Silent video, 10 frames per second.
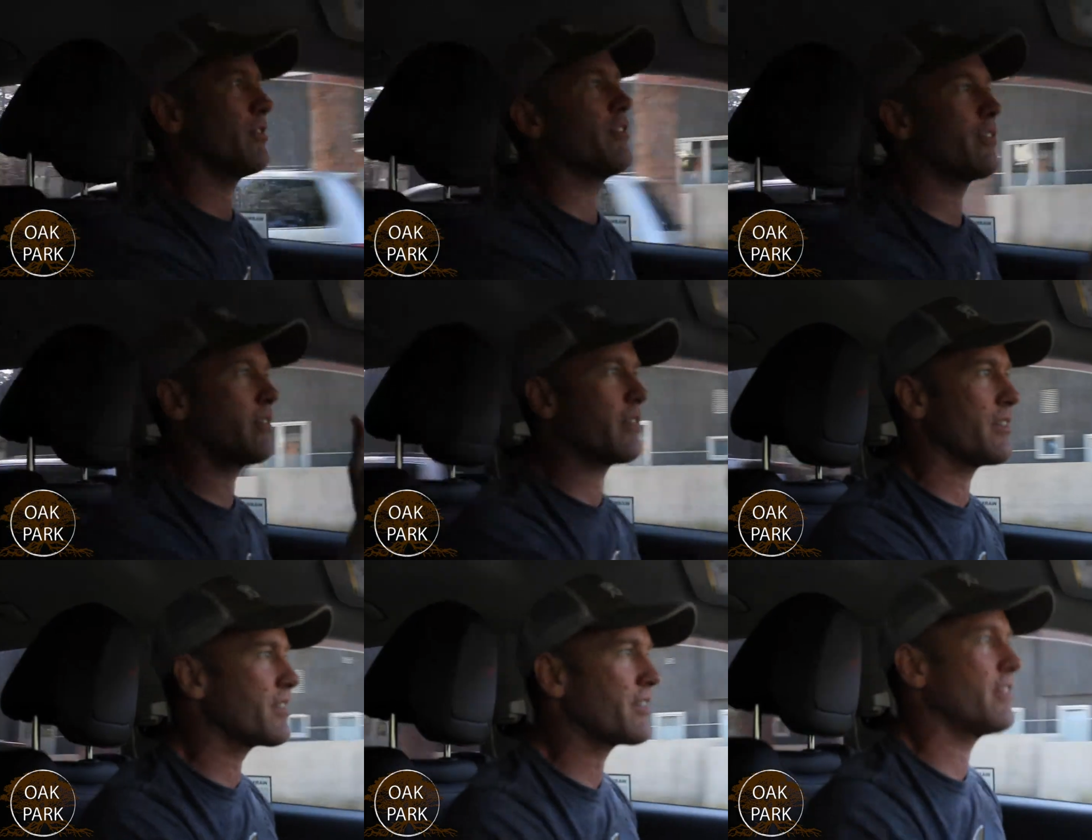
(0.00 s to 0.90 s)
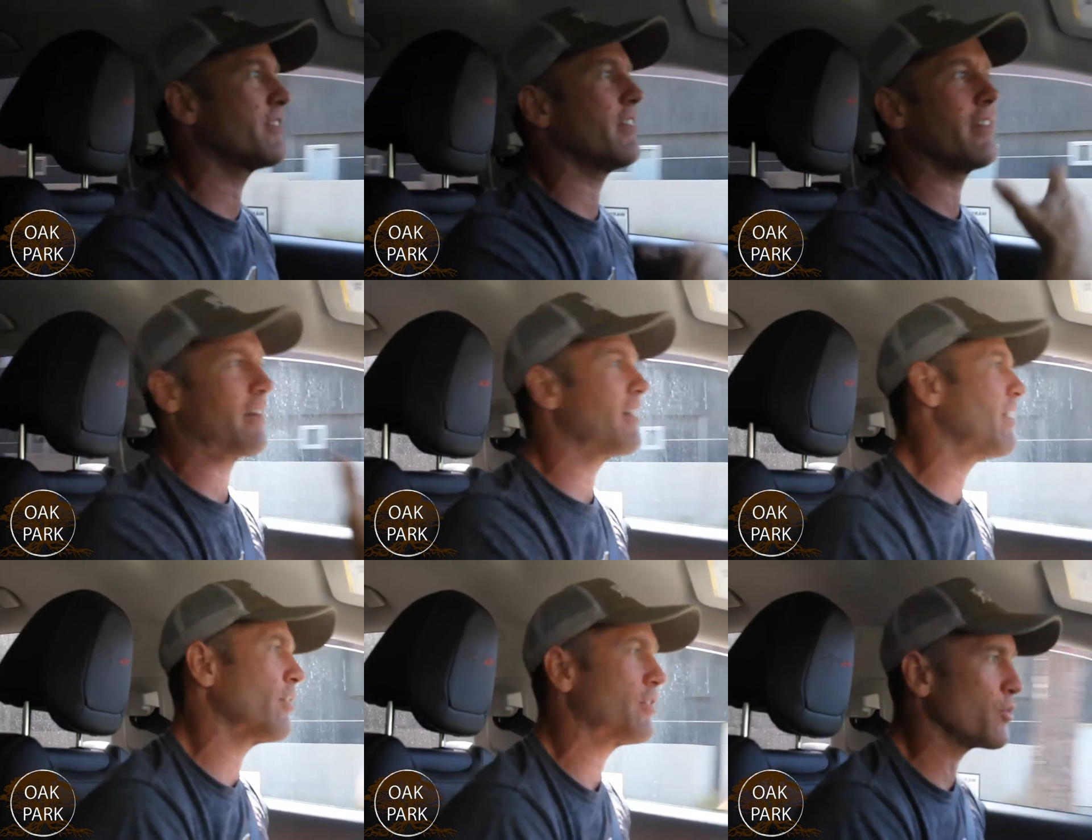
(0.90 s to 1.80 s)
and your consistency and
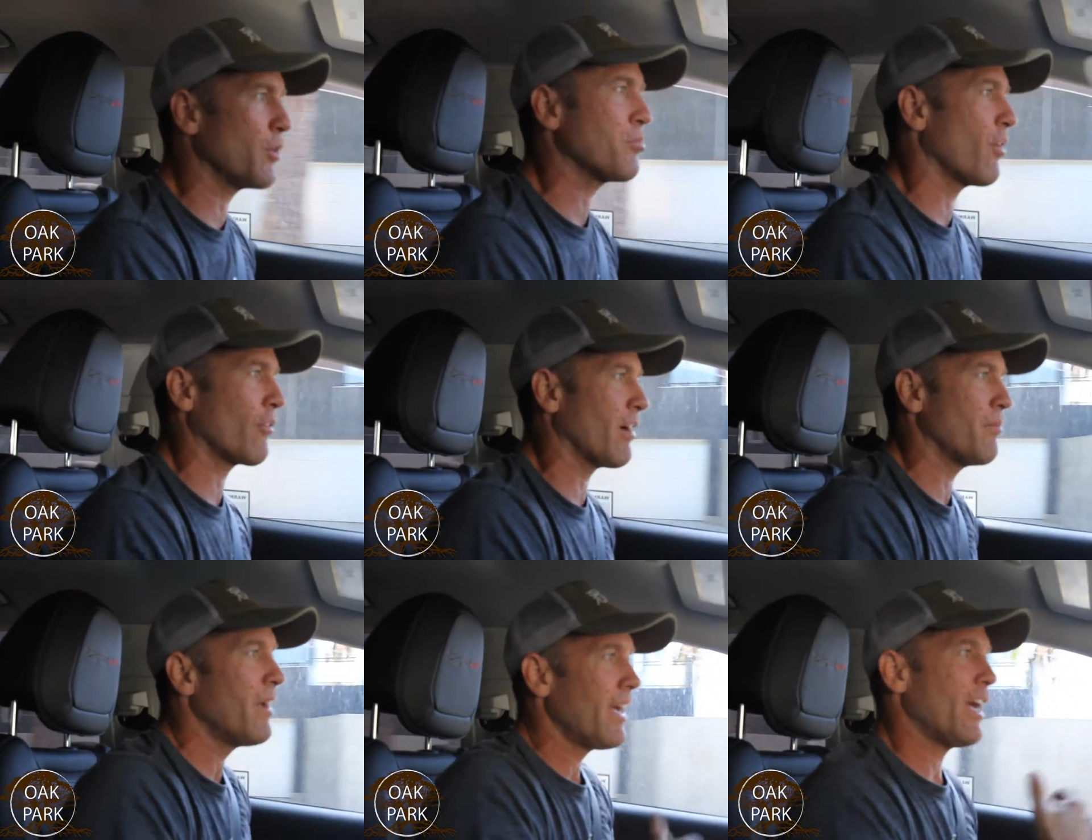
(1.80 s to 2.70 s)
adherence to a program